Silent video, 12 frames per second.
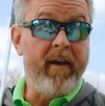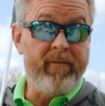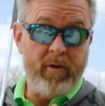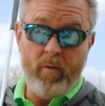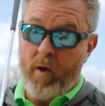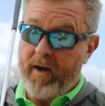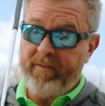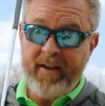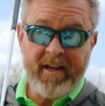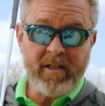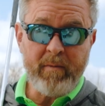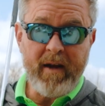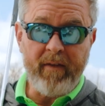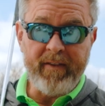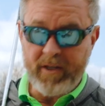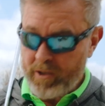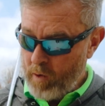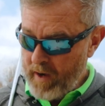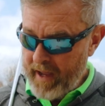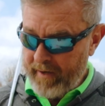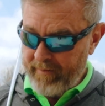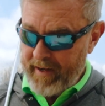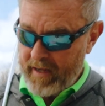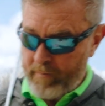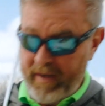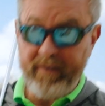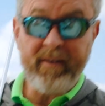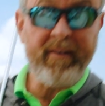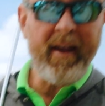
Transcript: if you want to test me on this, go ahead and take a piece of